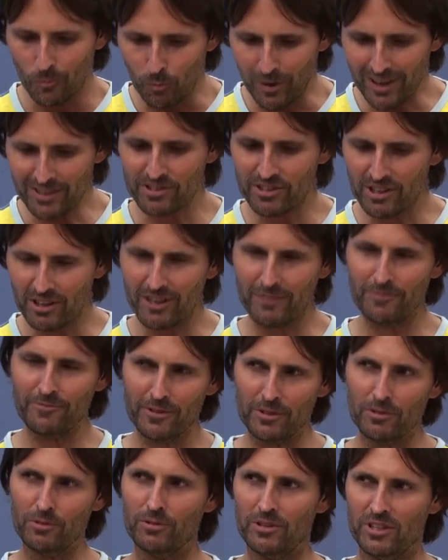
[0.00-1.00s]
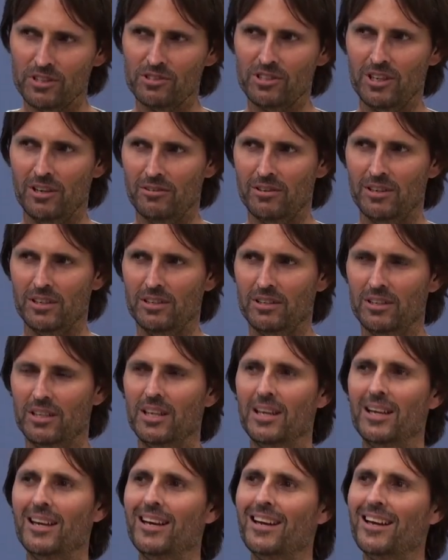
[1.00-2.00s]
Once I feel this error,
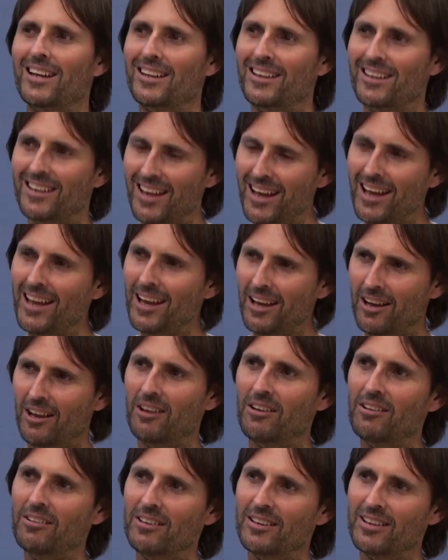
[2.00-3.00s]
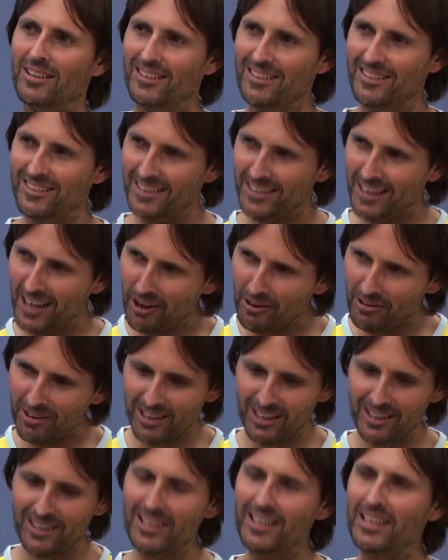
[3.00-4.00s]
now the
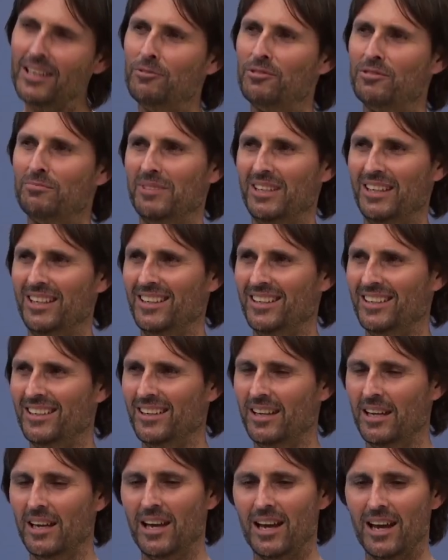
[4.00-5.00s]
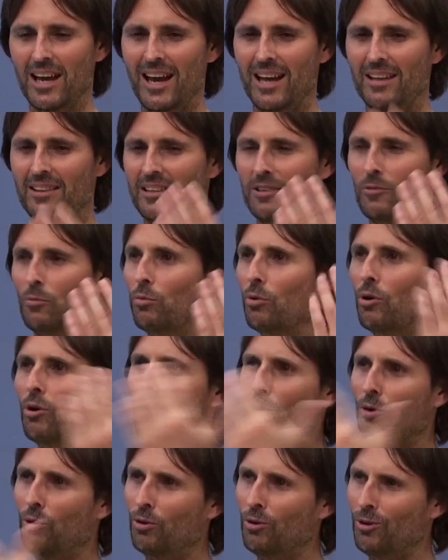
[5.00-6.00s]
error leaves me and the
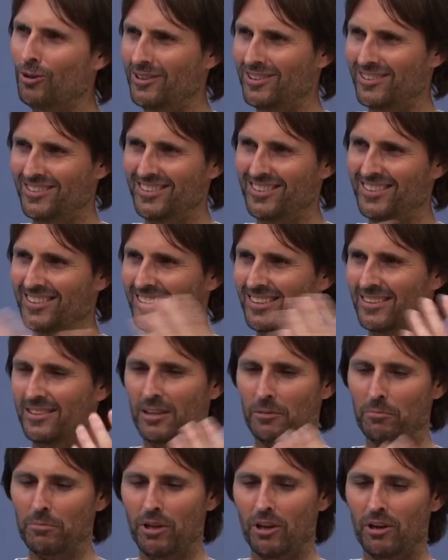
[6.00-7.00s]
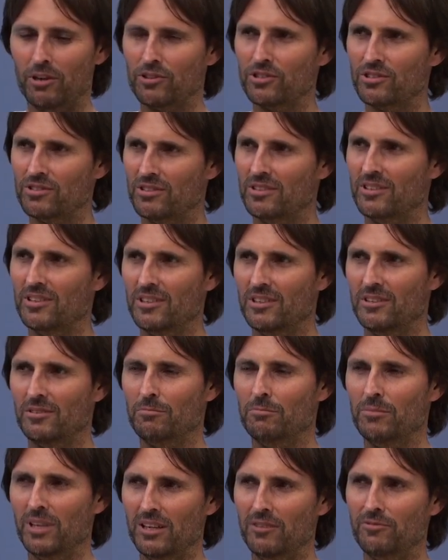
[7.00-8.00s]
wall that blocks
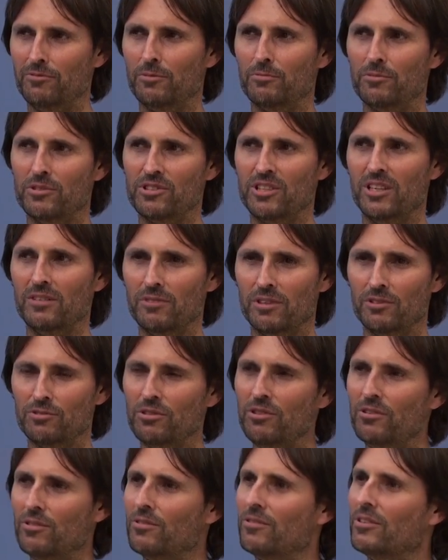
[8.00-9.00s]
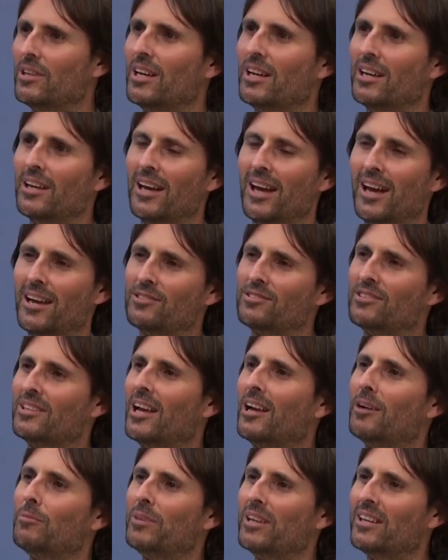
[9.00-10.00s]
me from receiving truth has
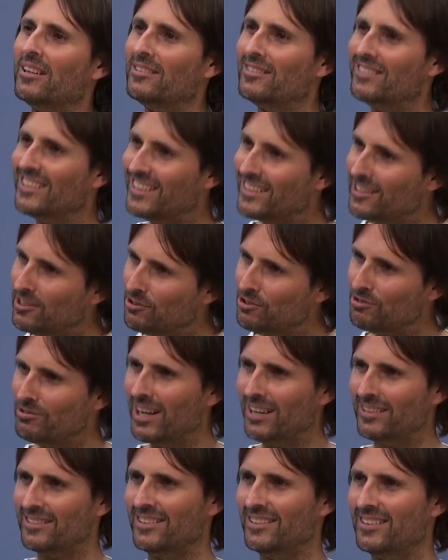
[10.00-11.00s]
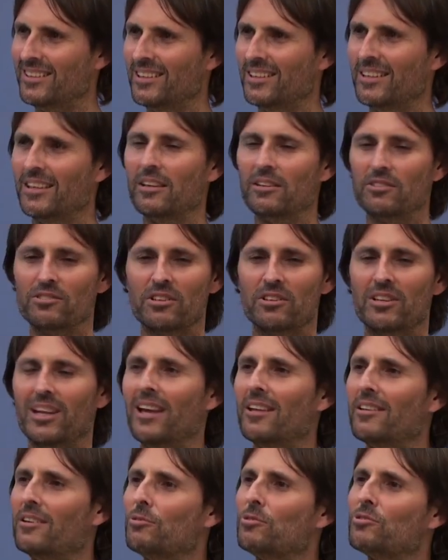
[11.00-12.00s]
now been deconstructed. So
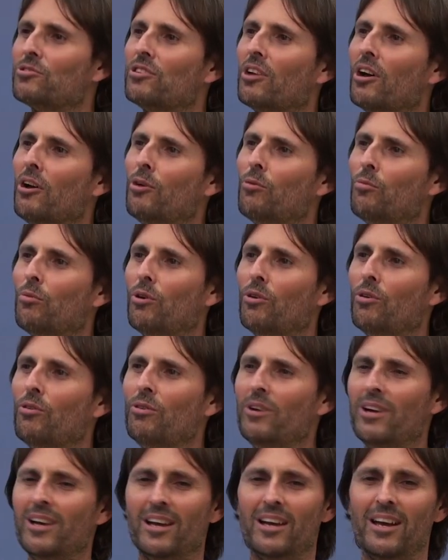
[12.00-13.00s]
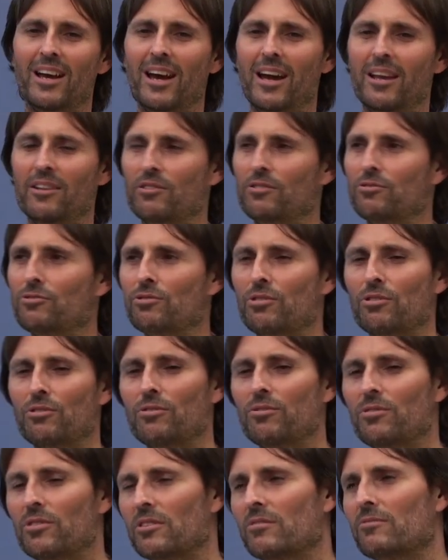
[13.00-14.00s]
now there is no wall and
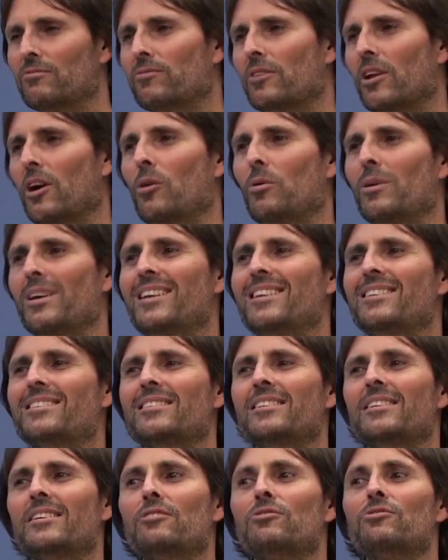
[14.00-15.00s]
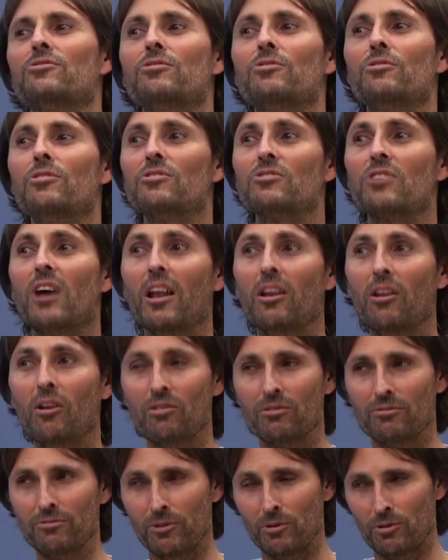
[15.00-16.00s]
truth can flow easily as soon as I
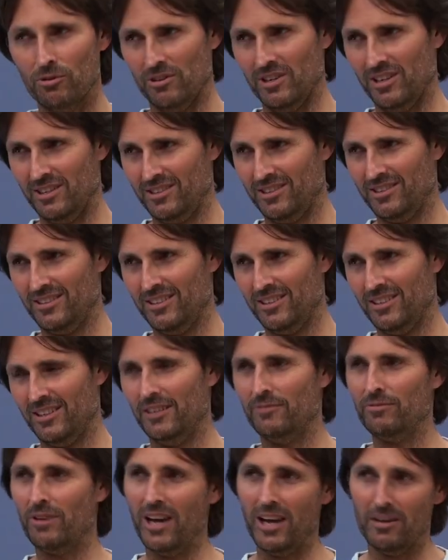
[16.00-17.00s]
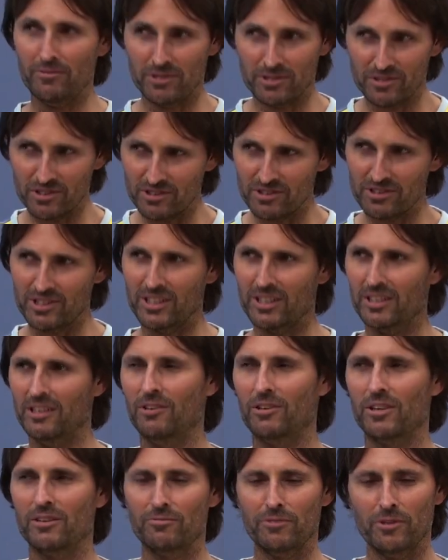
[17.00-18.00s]
long for it. If I have a sincere
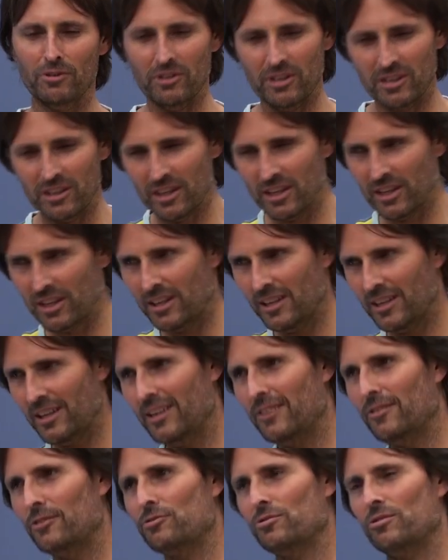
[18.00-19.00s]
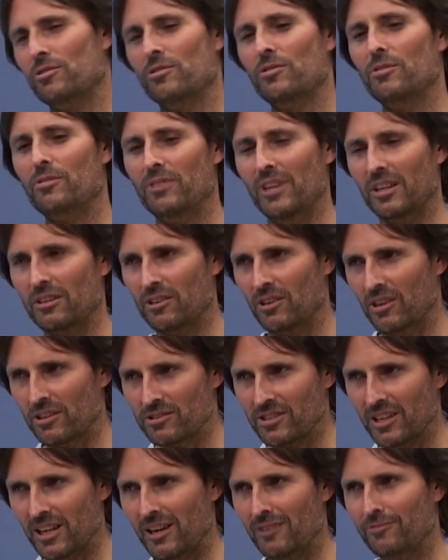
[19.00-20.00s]
longing for it, the truth and
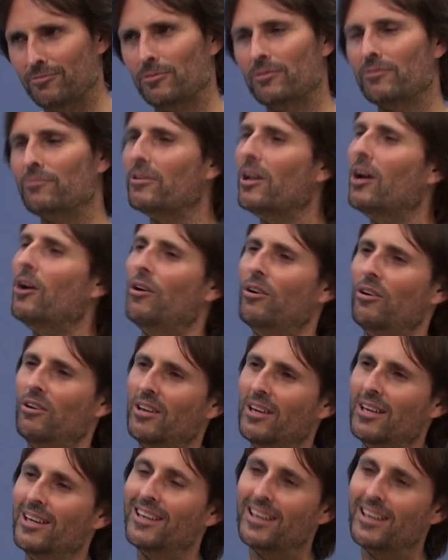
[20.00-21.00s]
God's love will flow.